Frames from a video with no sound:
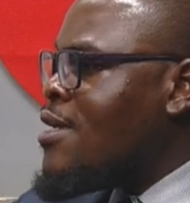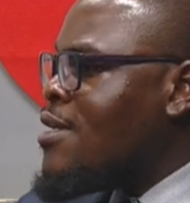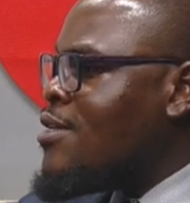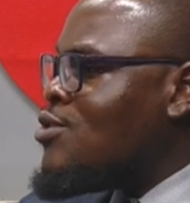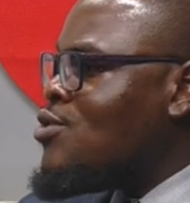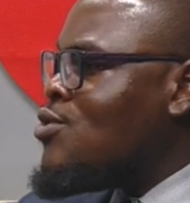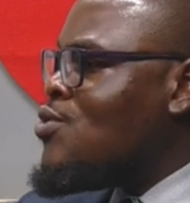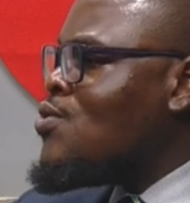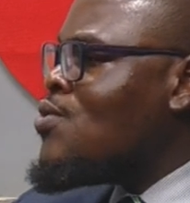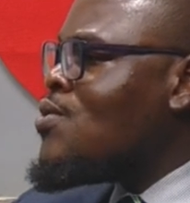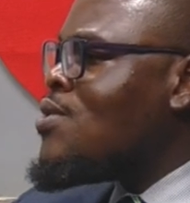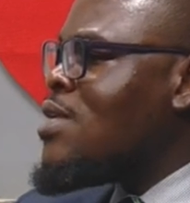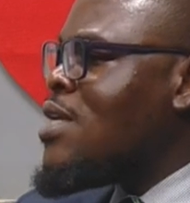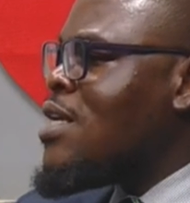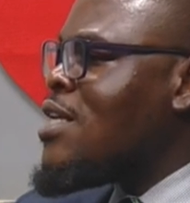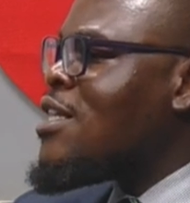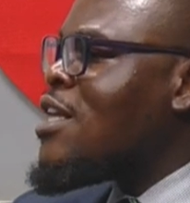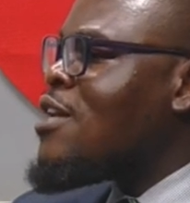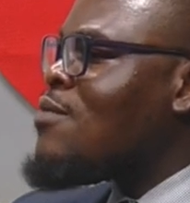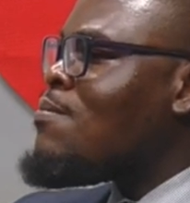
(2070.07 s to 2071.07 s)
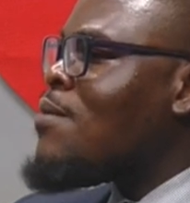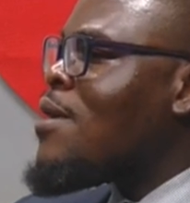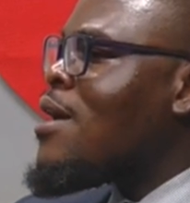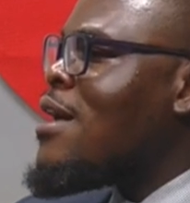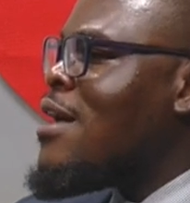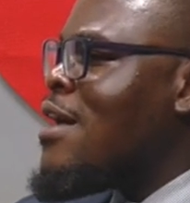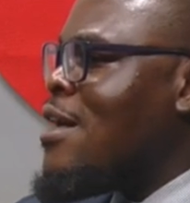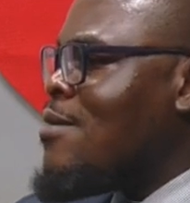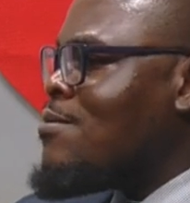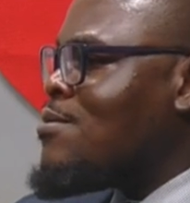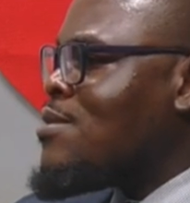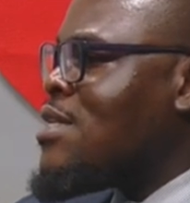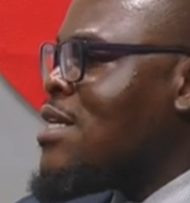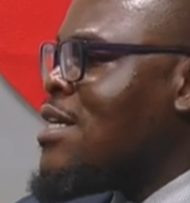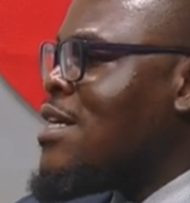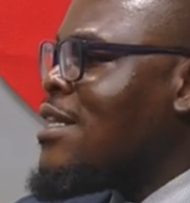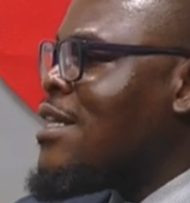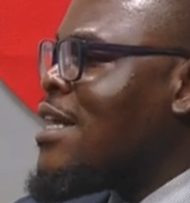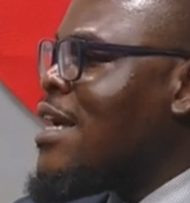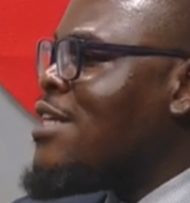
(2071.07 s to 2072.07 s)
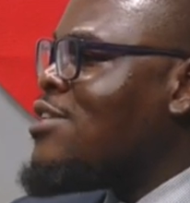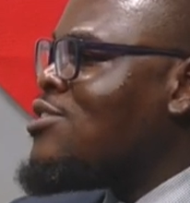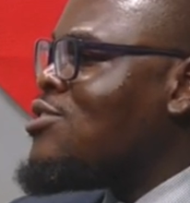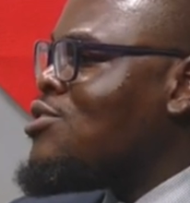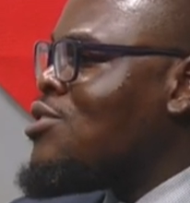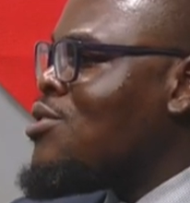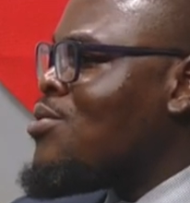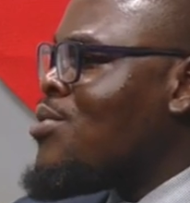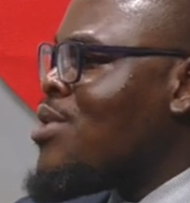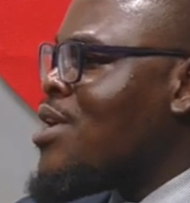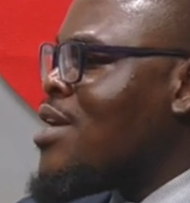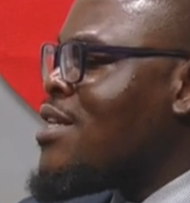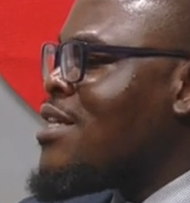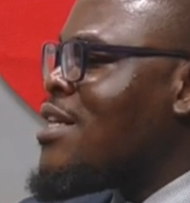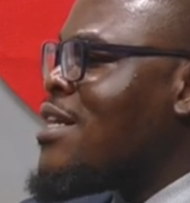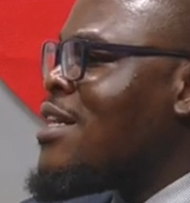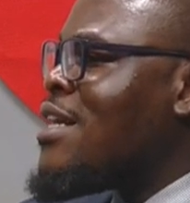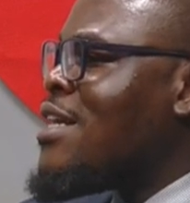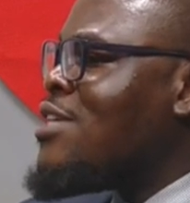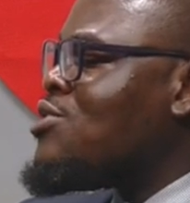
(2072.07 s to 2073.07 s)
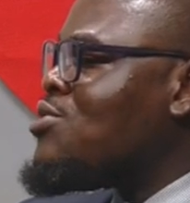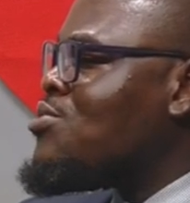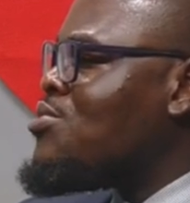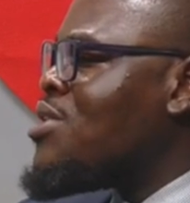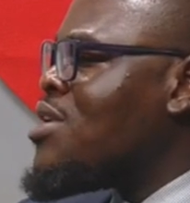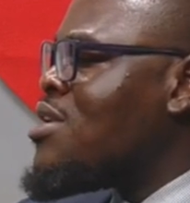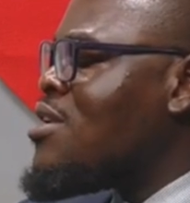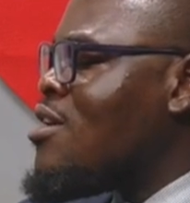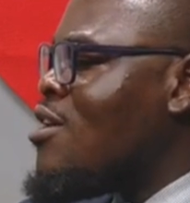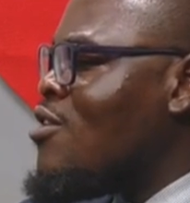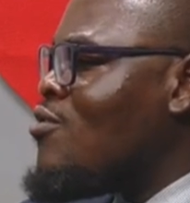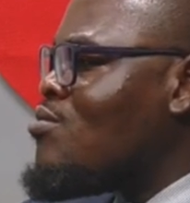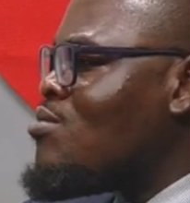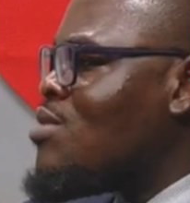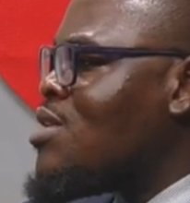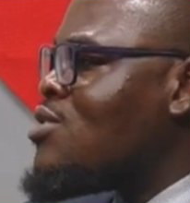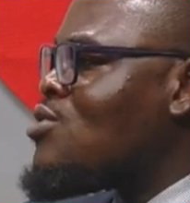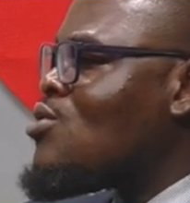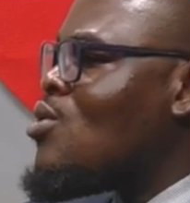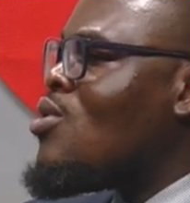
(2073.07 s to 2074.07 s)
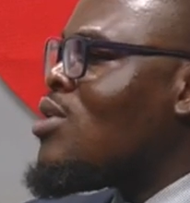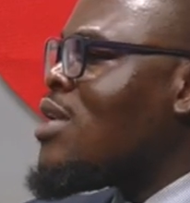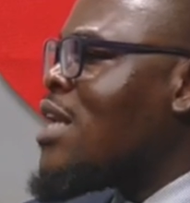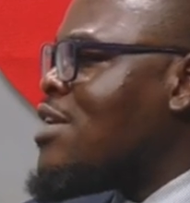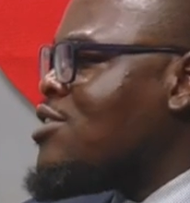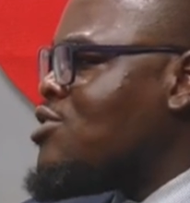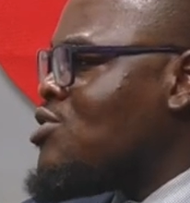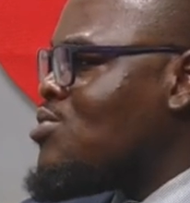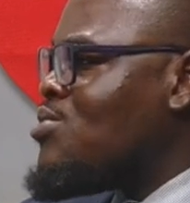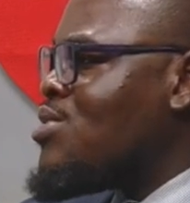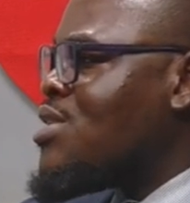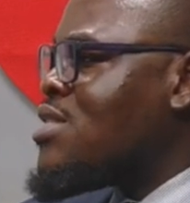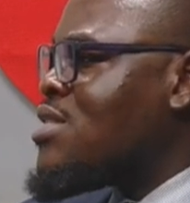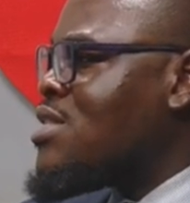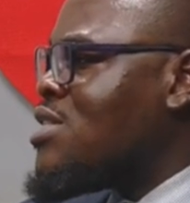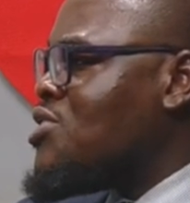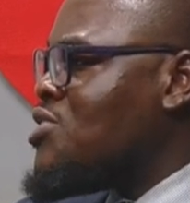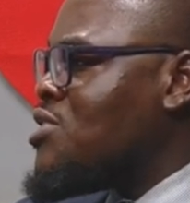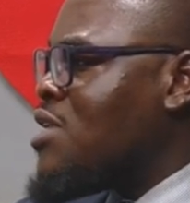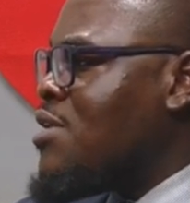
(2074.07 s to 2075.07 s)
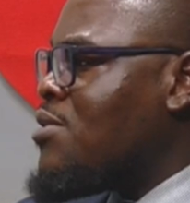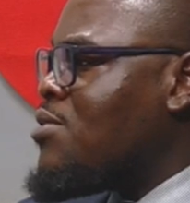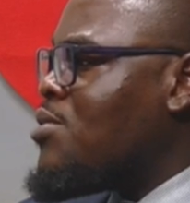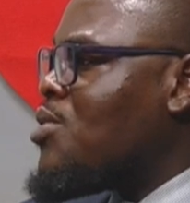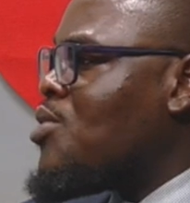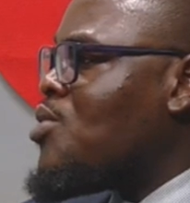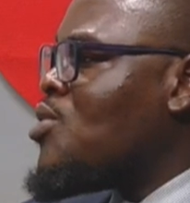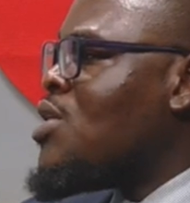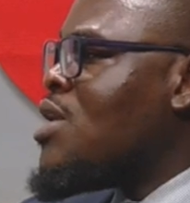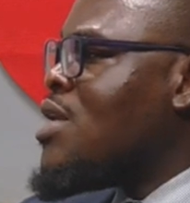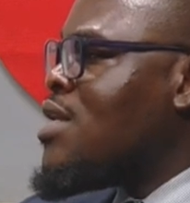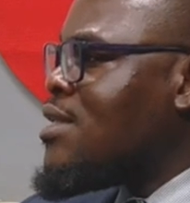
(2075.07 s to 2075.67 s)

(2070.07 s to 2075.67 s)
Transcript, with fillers: Do you think that perhaps Nigeria, the Nigerian government or Nigerians in general,